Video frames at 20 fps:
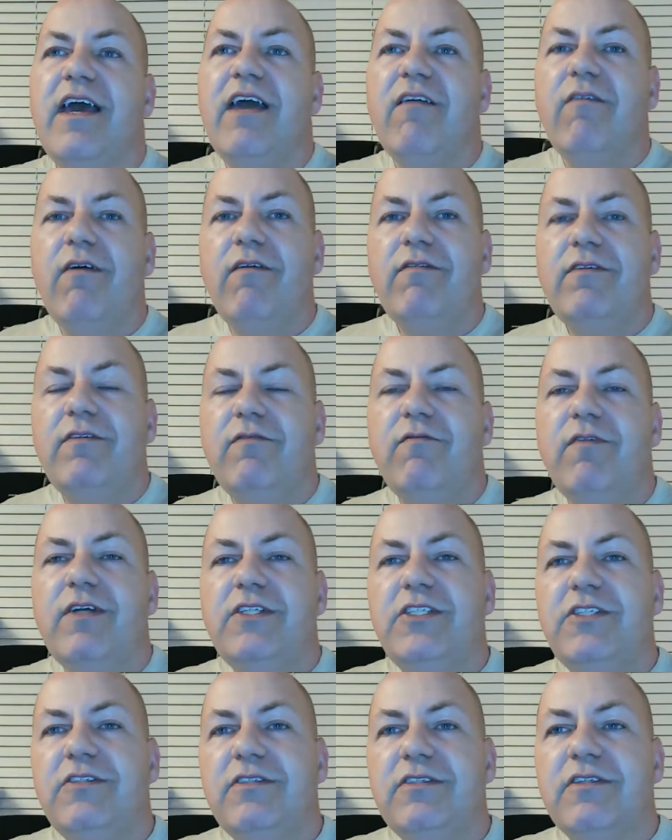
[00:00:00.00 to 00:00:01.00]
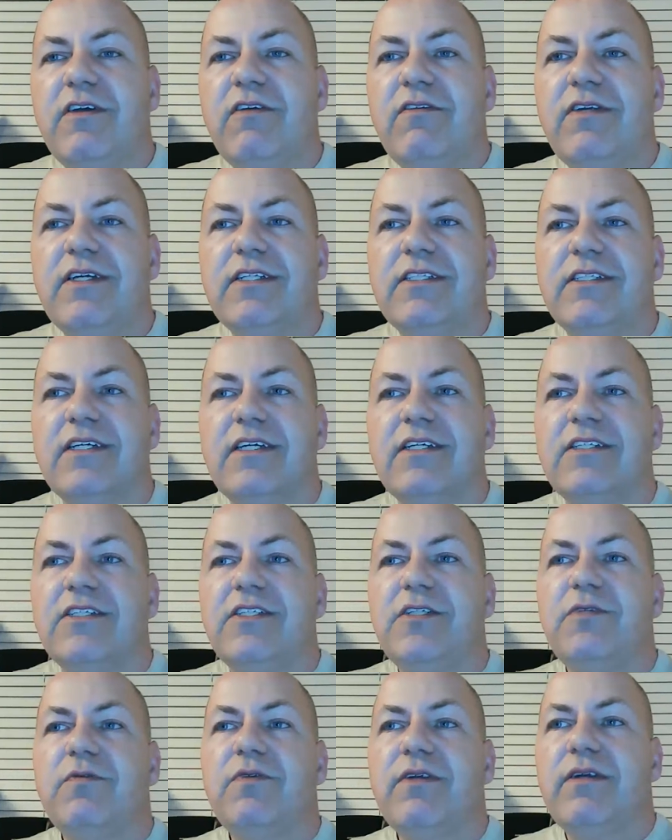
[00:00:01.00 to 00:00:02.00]
And what you'd notice
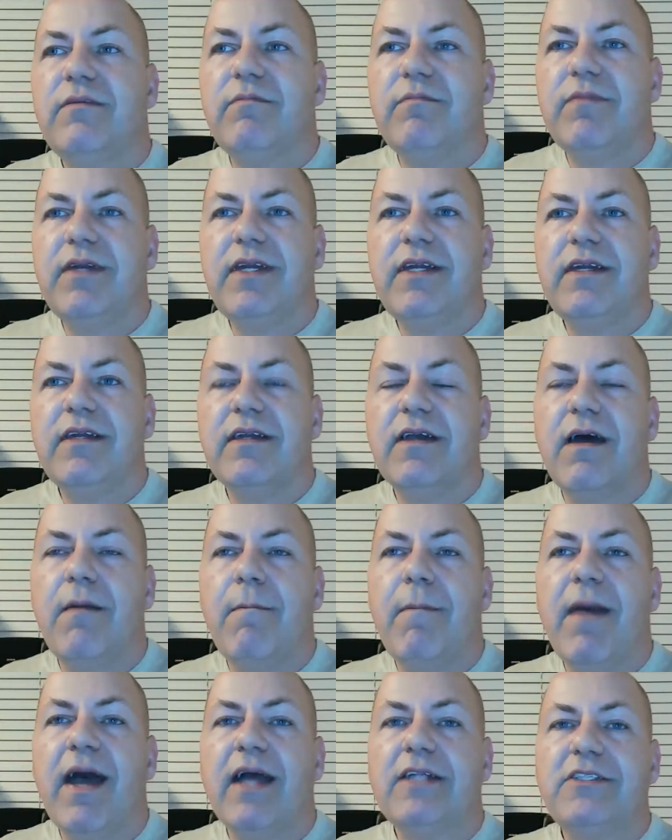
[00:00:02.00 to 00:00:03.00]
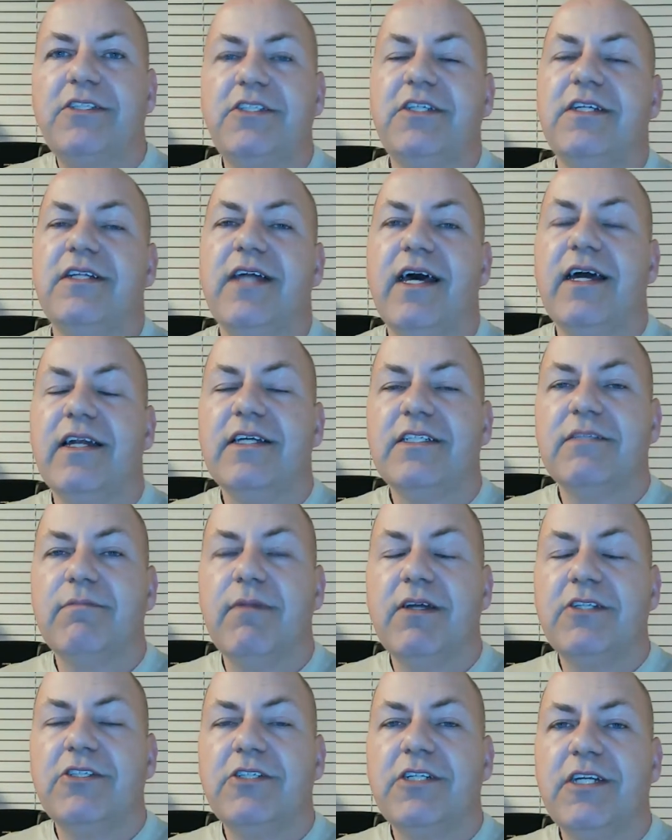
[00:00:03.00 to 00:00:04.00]
is you wouldn't be a match to that as
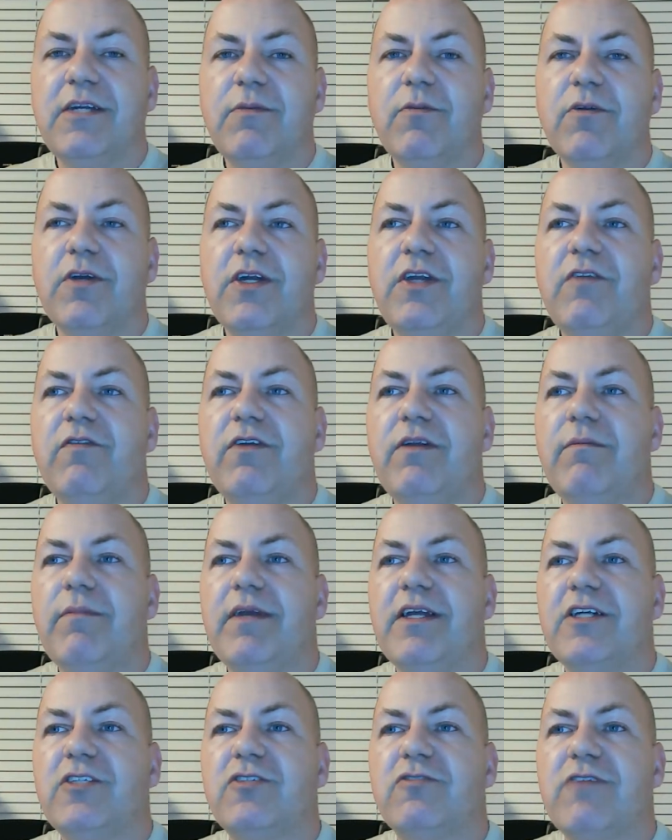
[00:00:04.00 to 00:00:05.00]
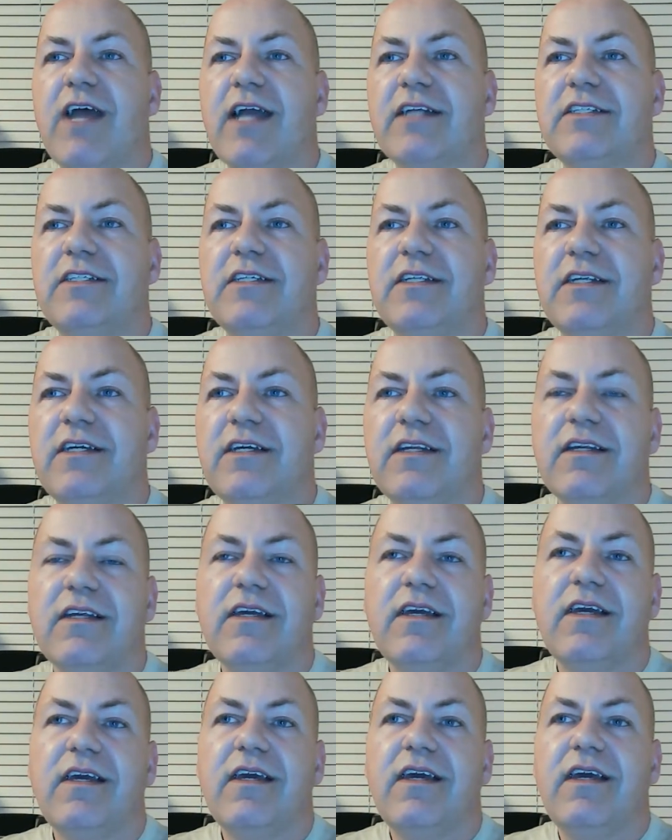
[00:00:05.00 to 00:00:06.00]
much anymore. You wouldn't be attracting
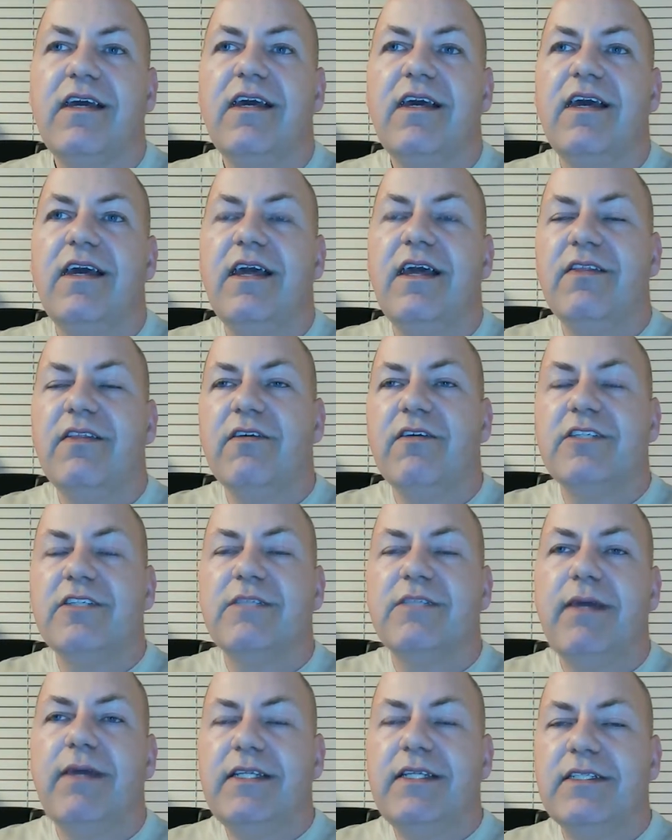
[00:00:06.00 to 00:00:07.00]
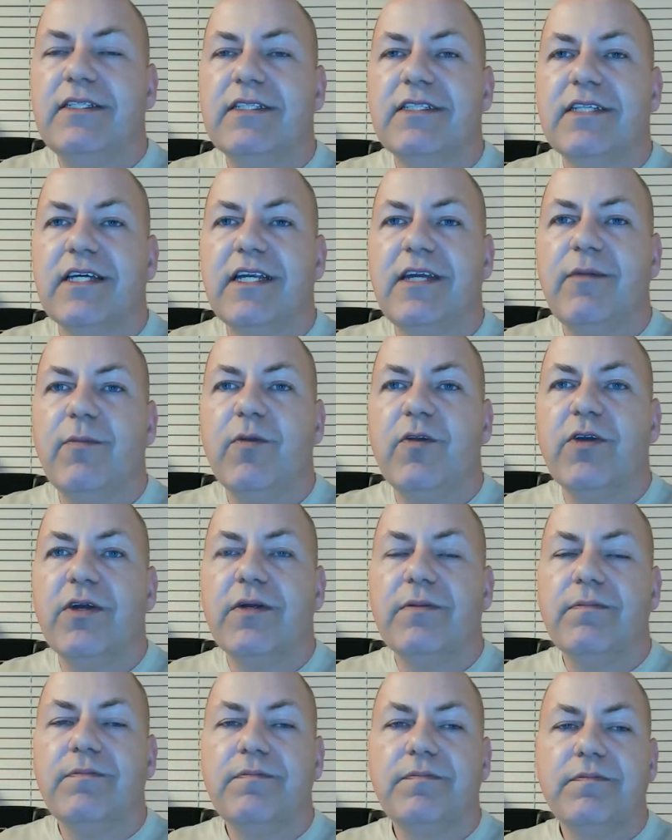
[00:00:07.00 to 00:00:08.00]
it in those spaces
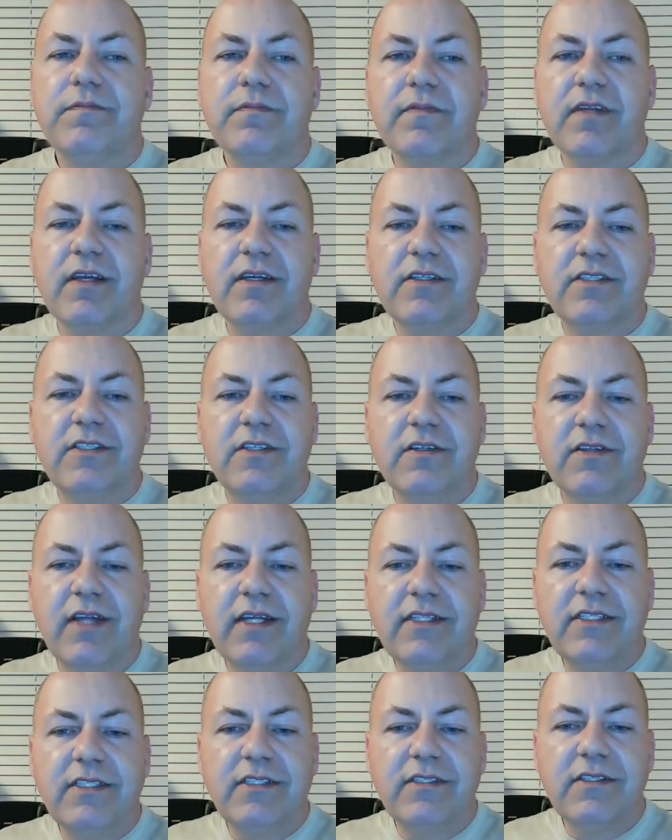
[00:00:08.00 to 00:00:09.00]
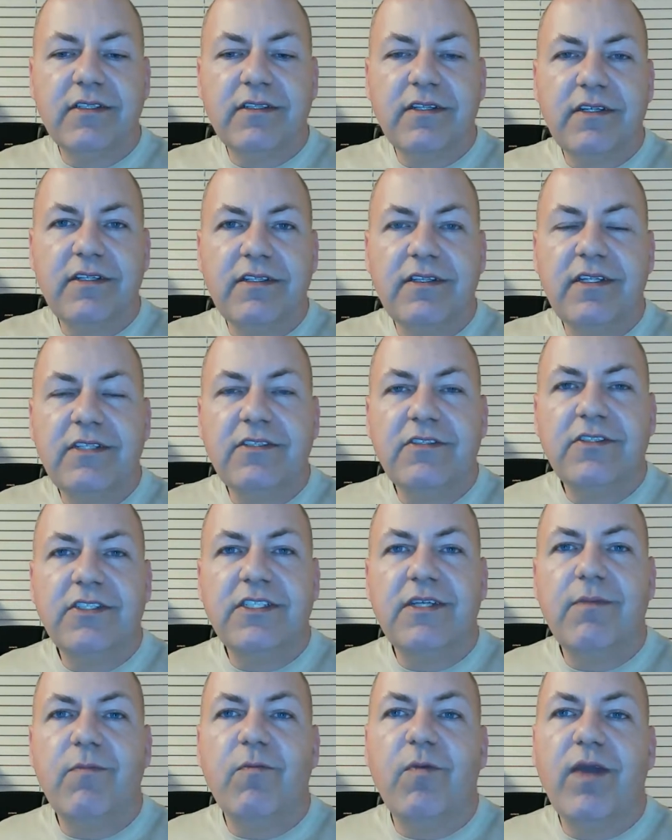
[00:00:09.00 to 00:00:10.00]
anymore. So these are
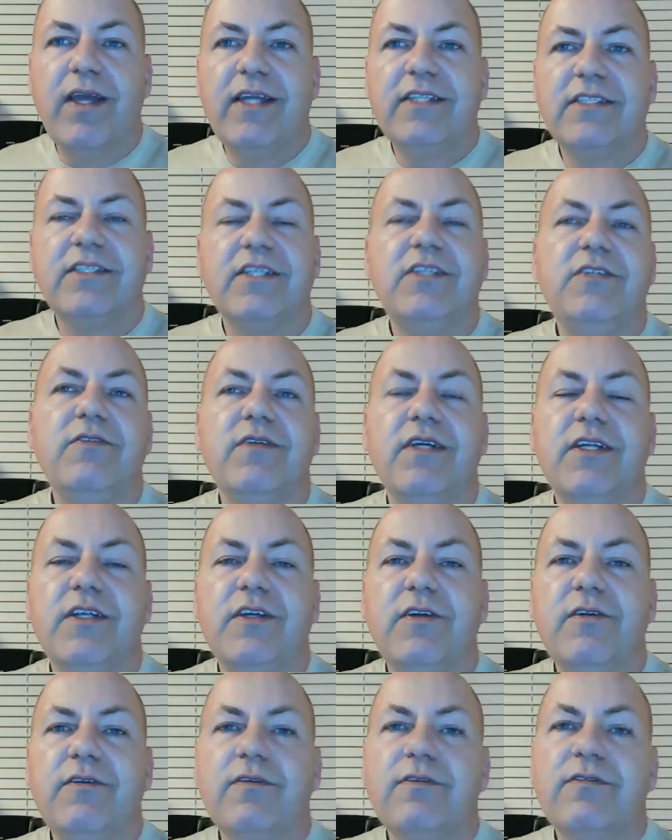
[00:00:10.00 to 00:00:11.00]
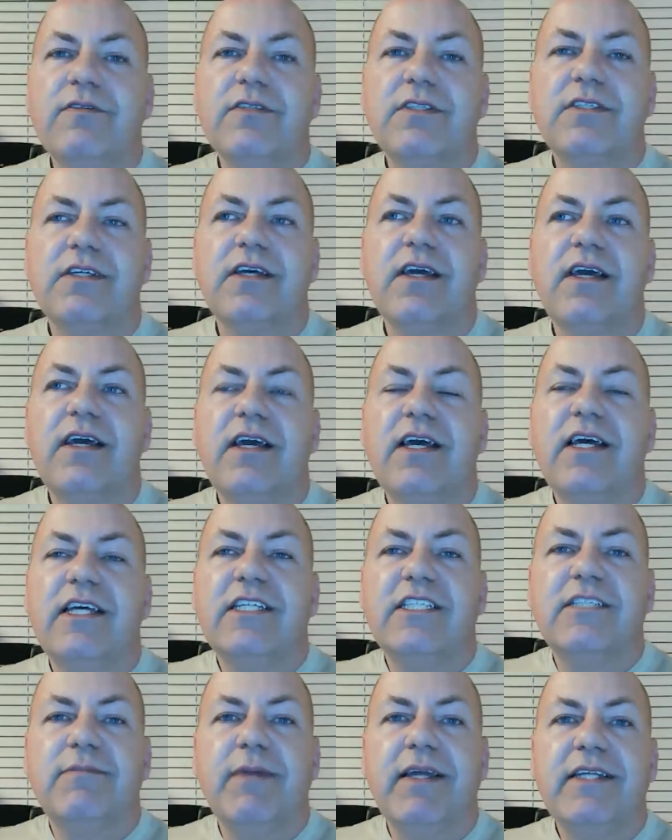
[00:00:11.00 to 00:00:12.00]
some ways that you can use
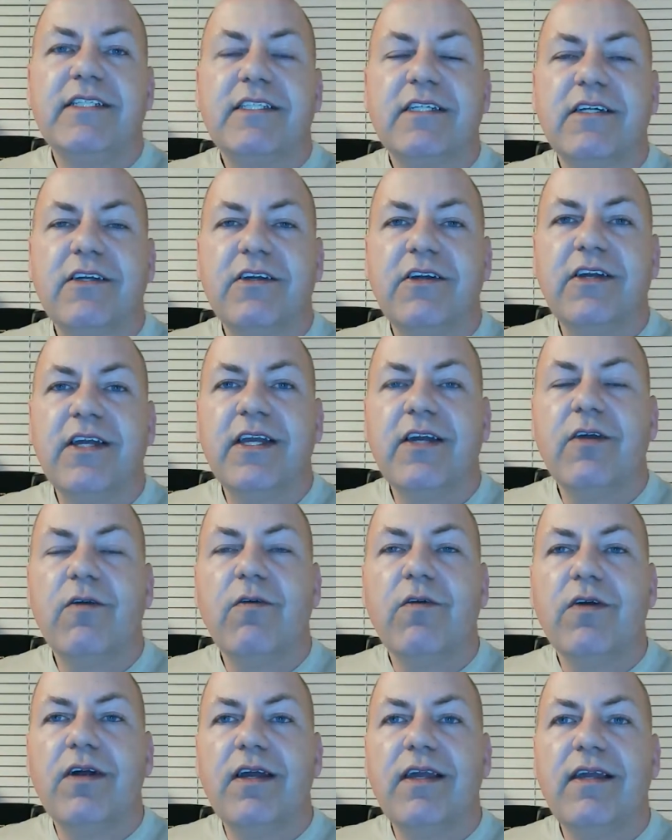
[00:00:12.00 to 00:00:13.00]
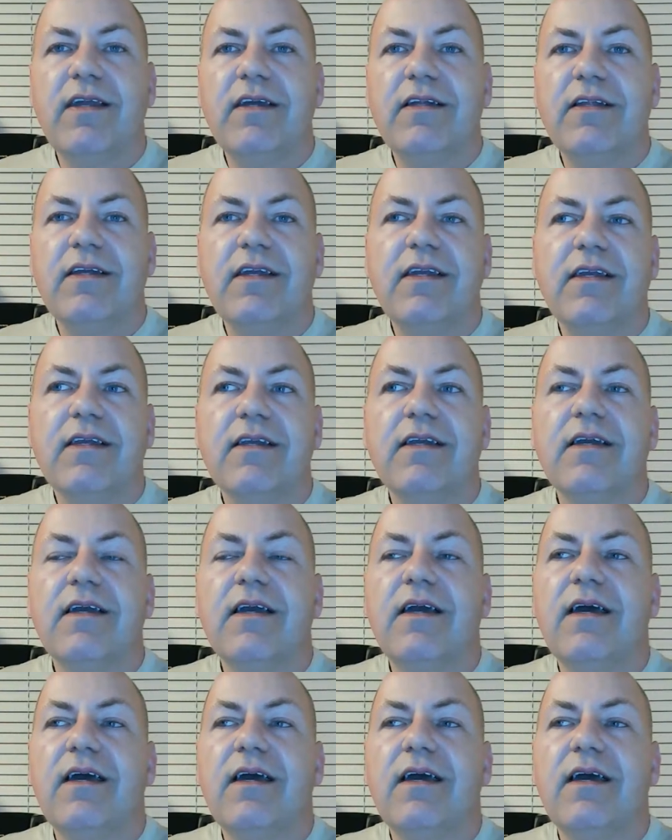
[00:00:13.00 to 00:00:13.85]
space clearing and aura healing